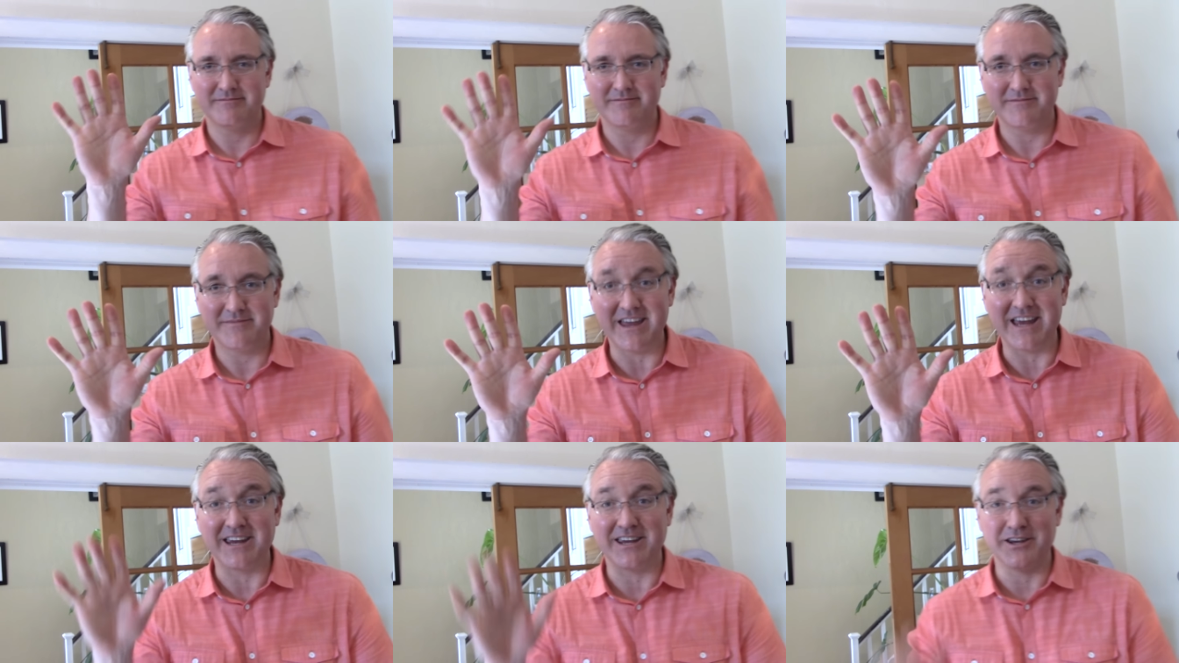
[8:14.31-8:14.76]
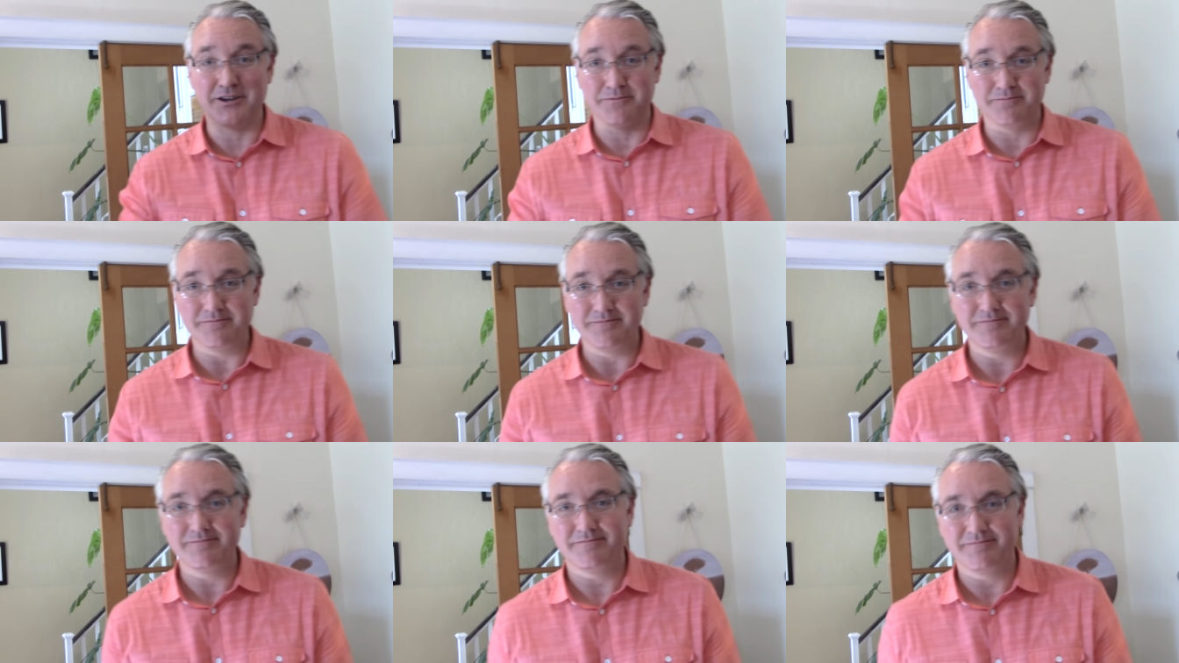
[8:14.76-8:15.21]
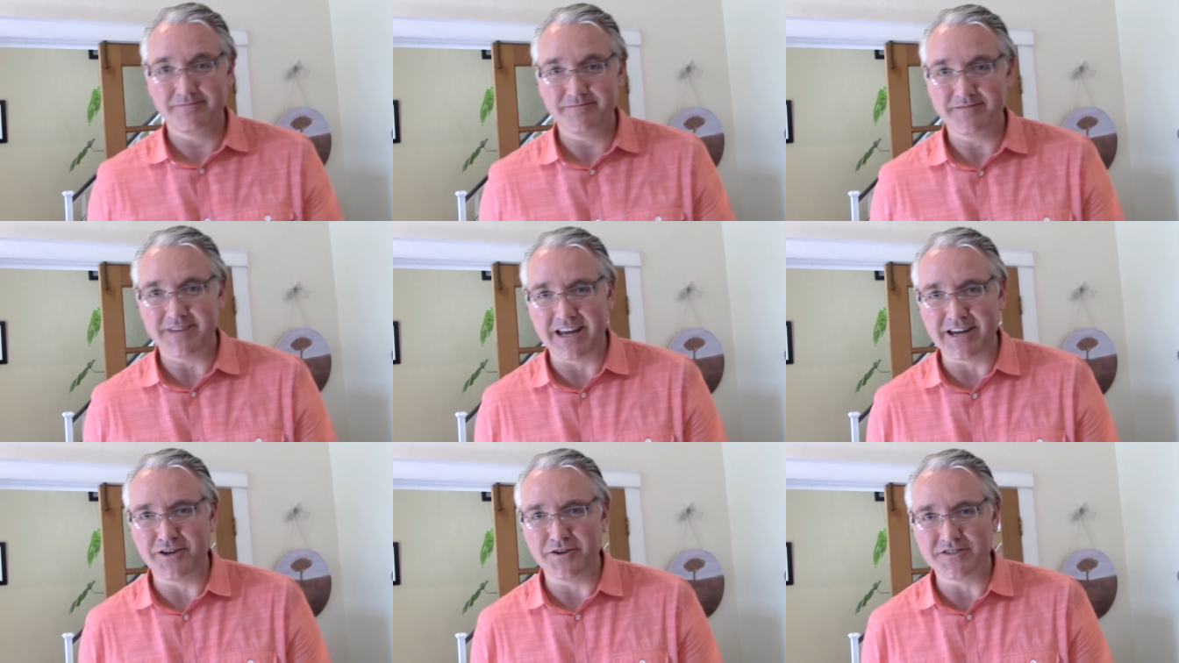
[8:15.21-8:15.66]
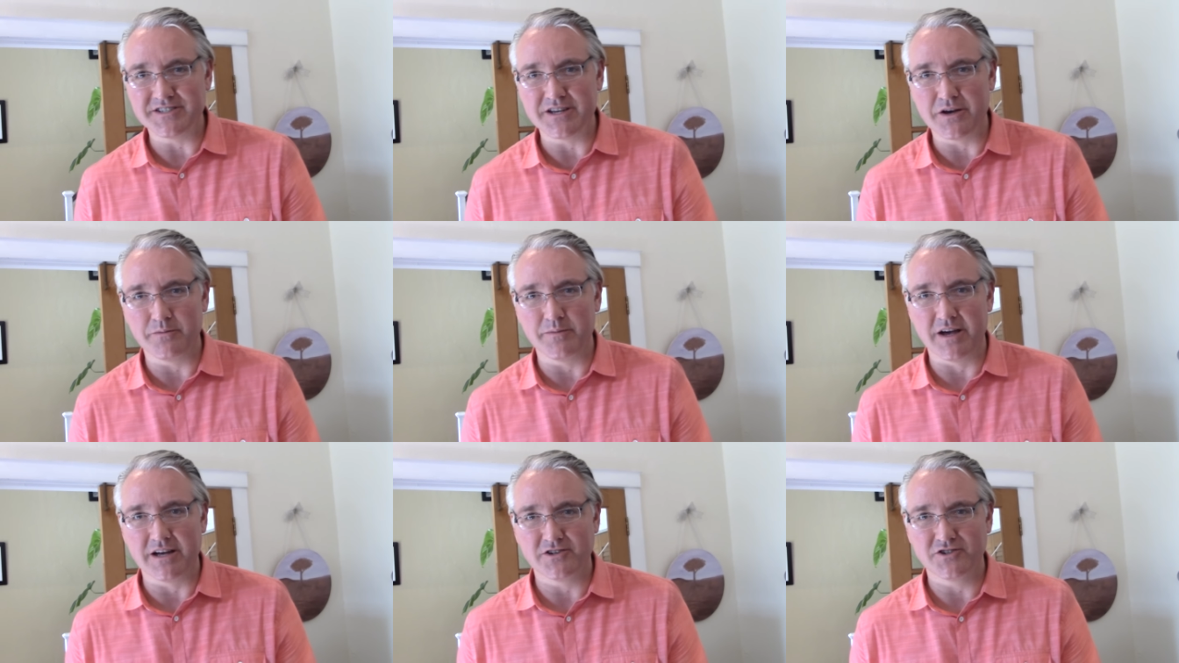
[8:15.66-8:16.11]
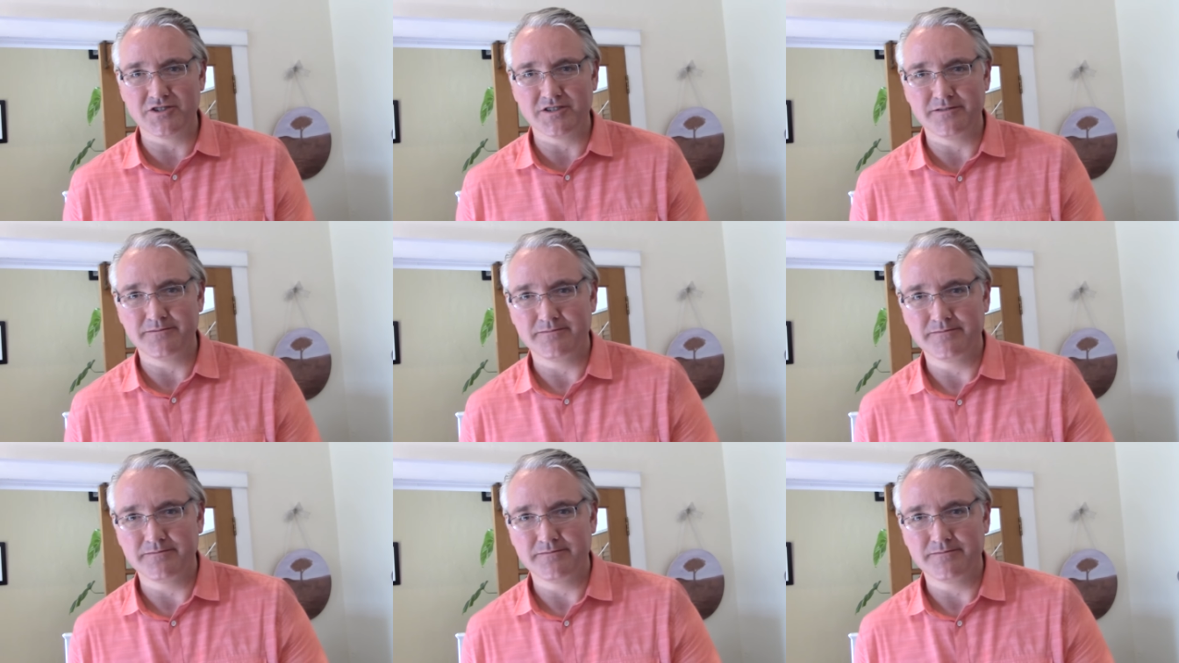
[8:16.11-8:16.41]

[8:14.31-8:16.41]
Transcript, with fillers: Thank you. Thank you so much.